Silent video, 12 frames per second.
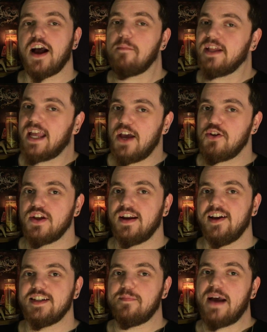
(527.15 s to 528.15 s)
obligation
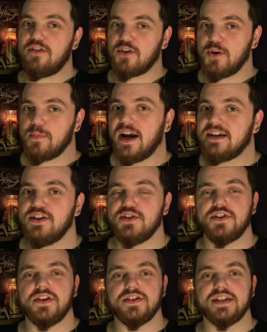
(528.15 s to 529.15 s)
as magical
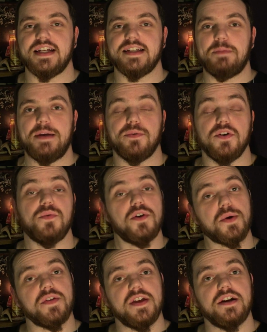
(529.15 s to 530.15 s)
practitioners and as people who
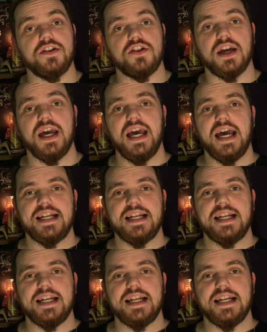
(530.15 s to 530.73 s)
work with energy